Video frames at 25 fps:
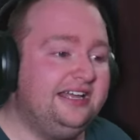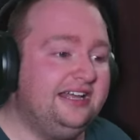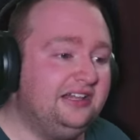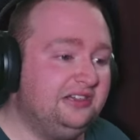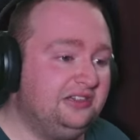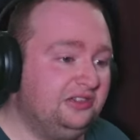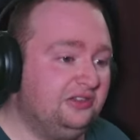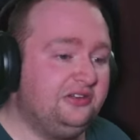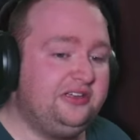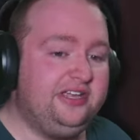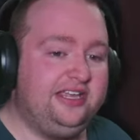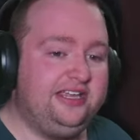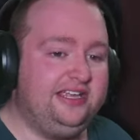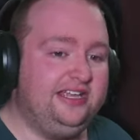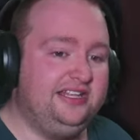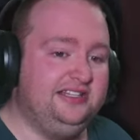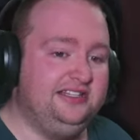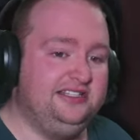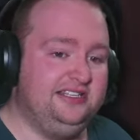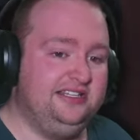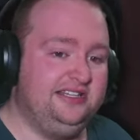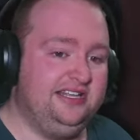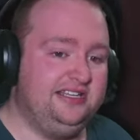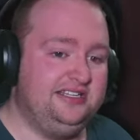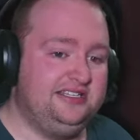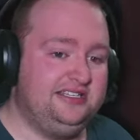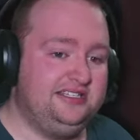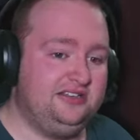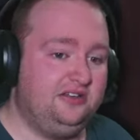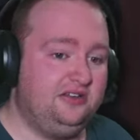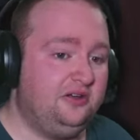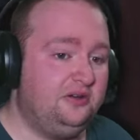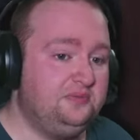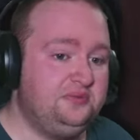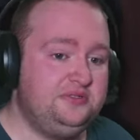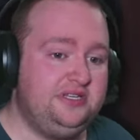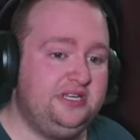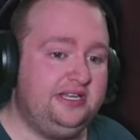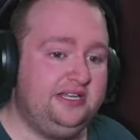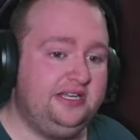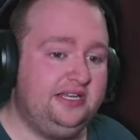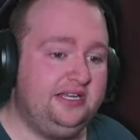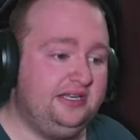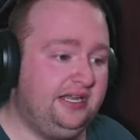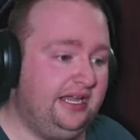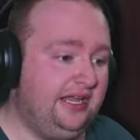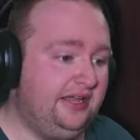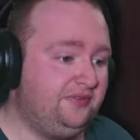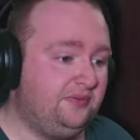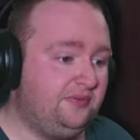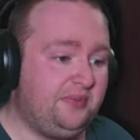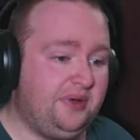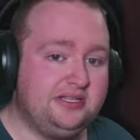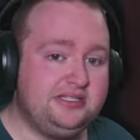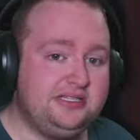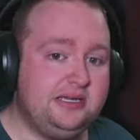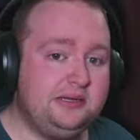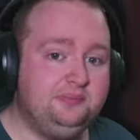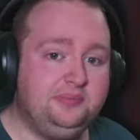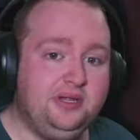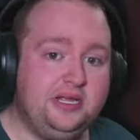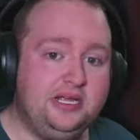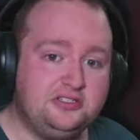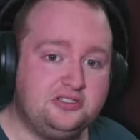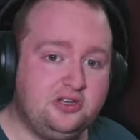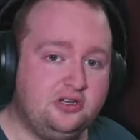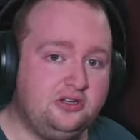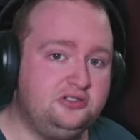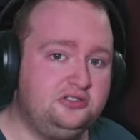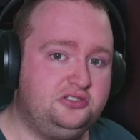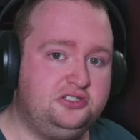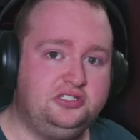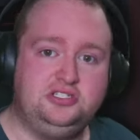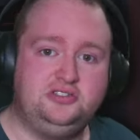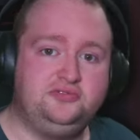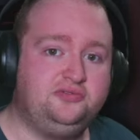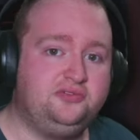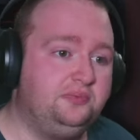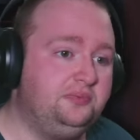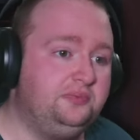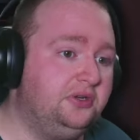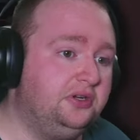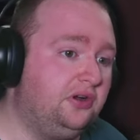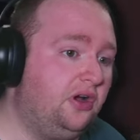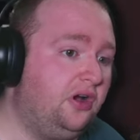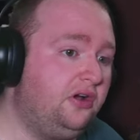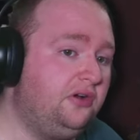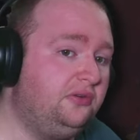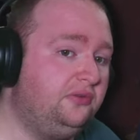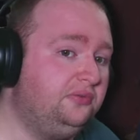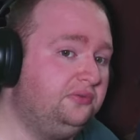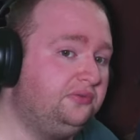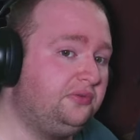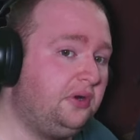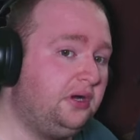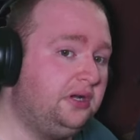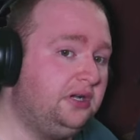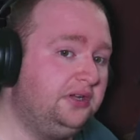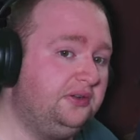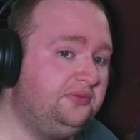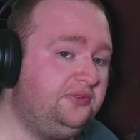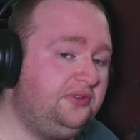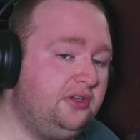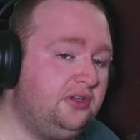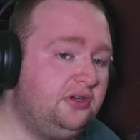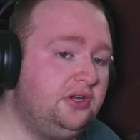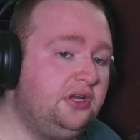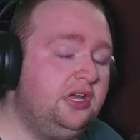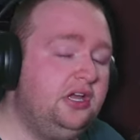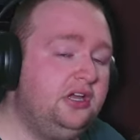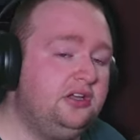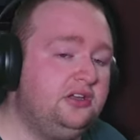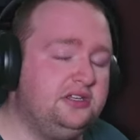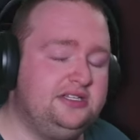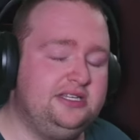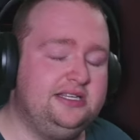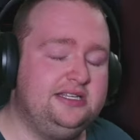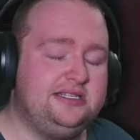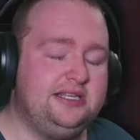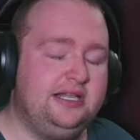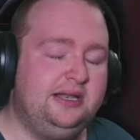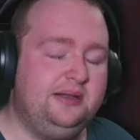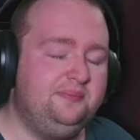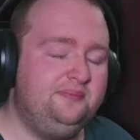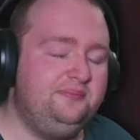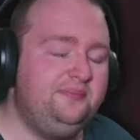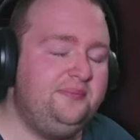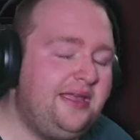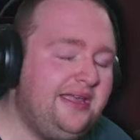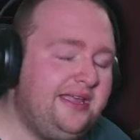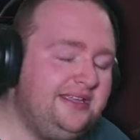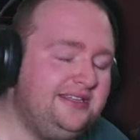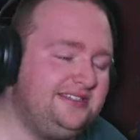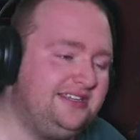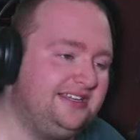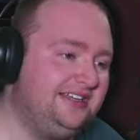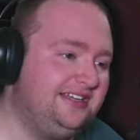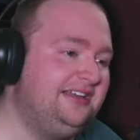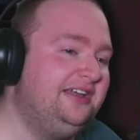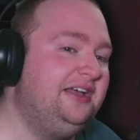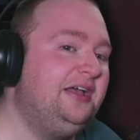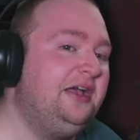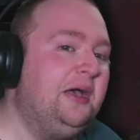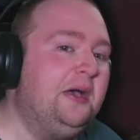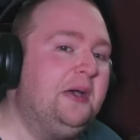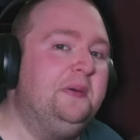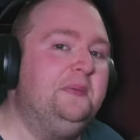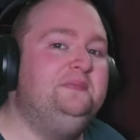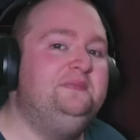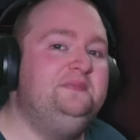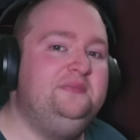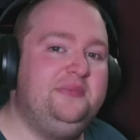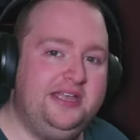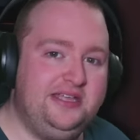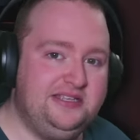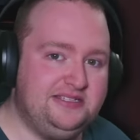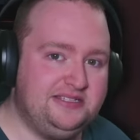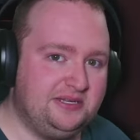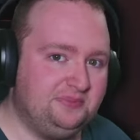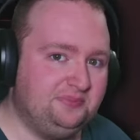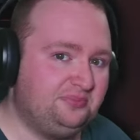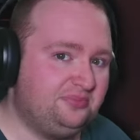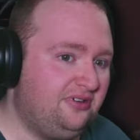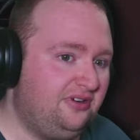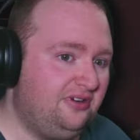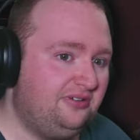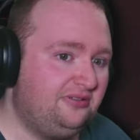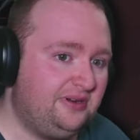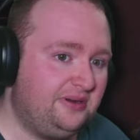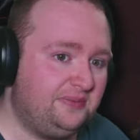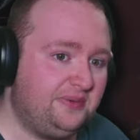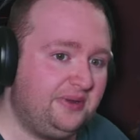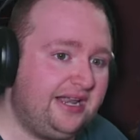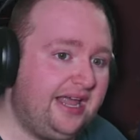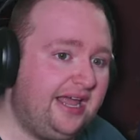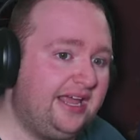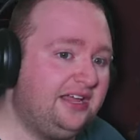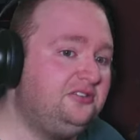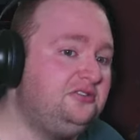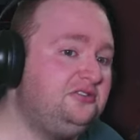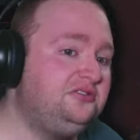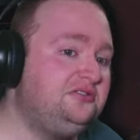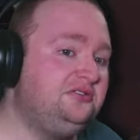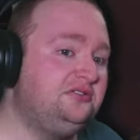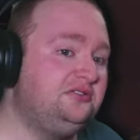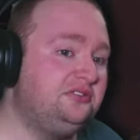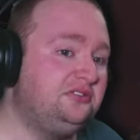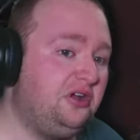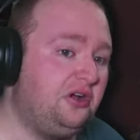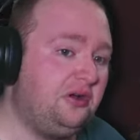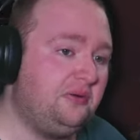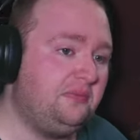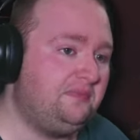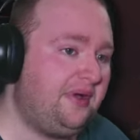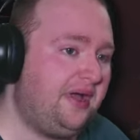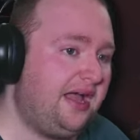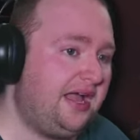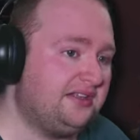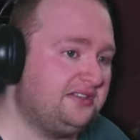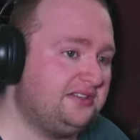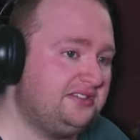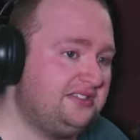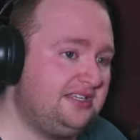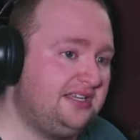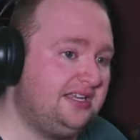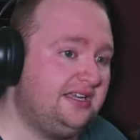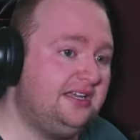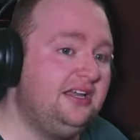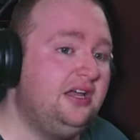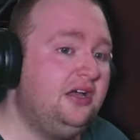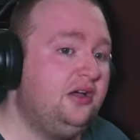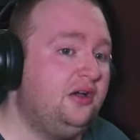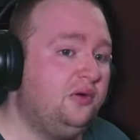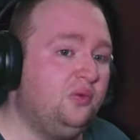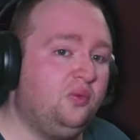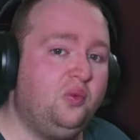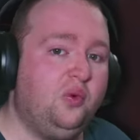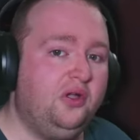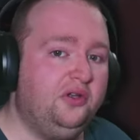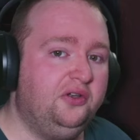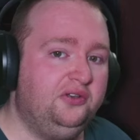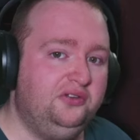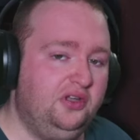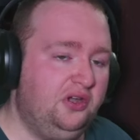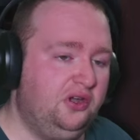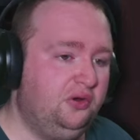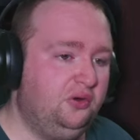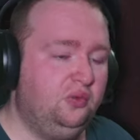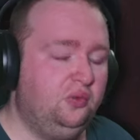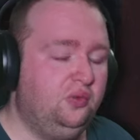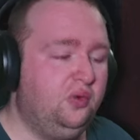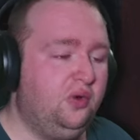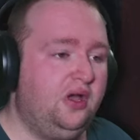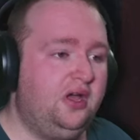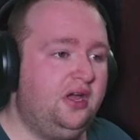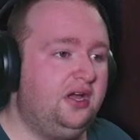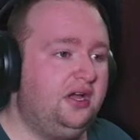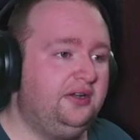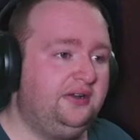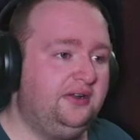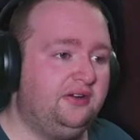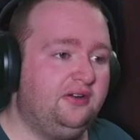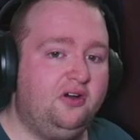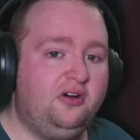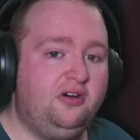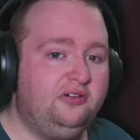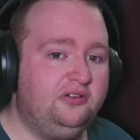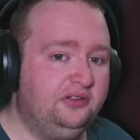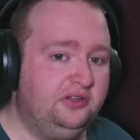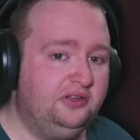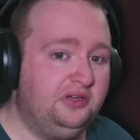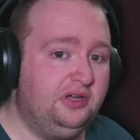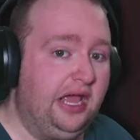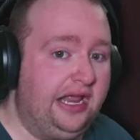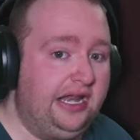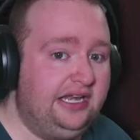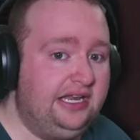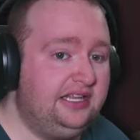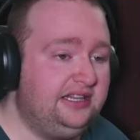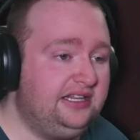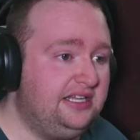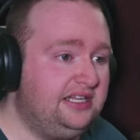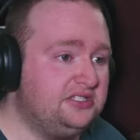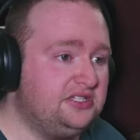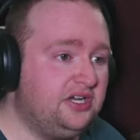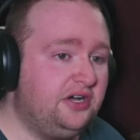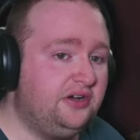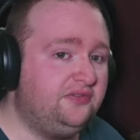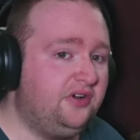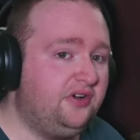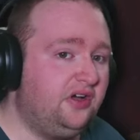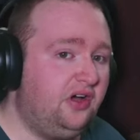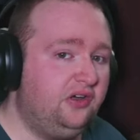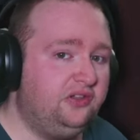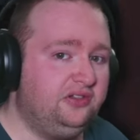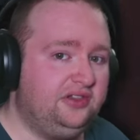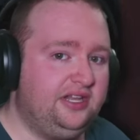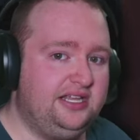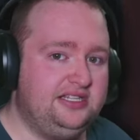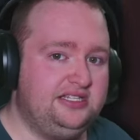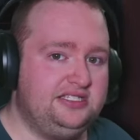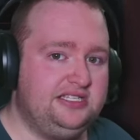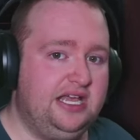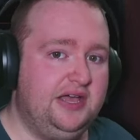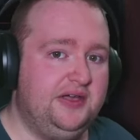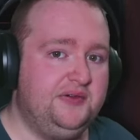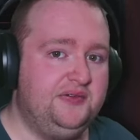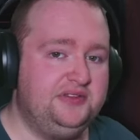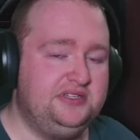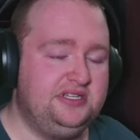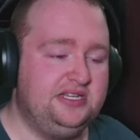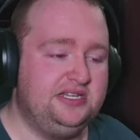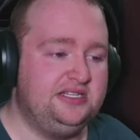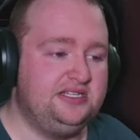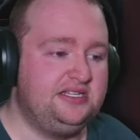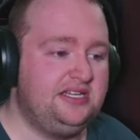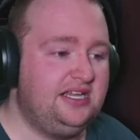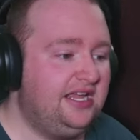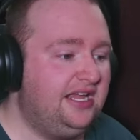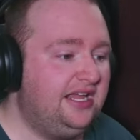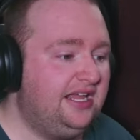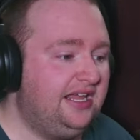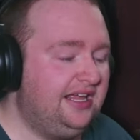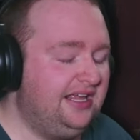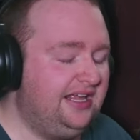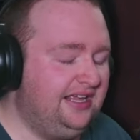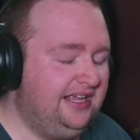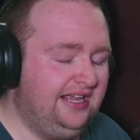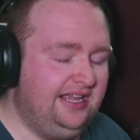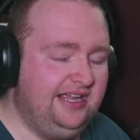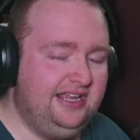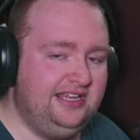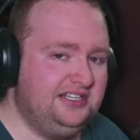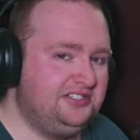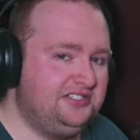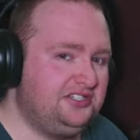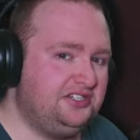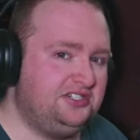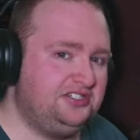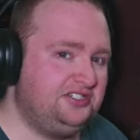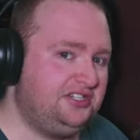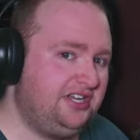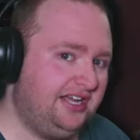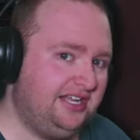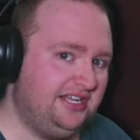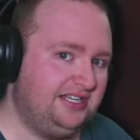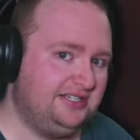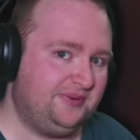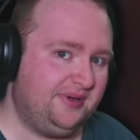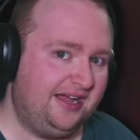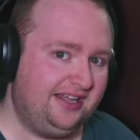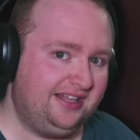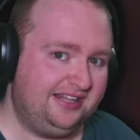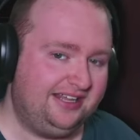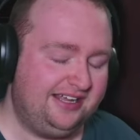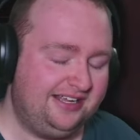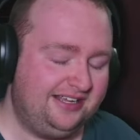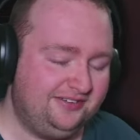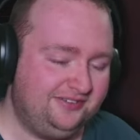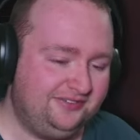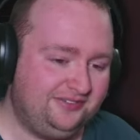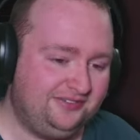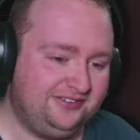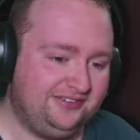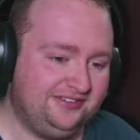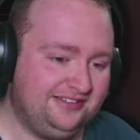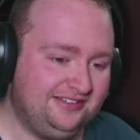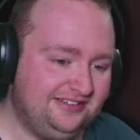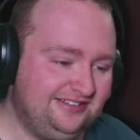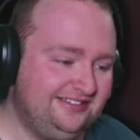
looking into this. Obsidian, either my templates or just from your own point of view, because it's an amazing, amazing program. And I couldn't go back to OneNote, Word, or any of these other online services. It's just changed my life.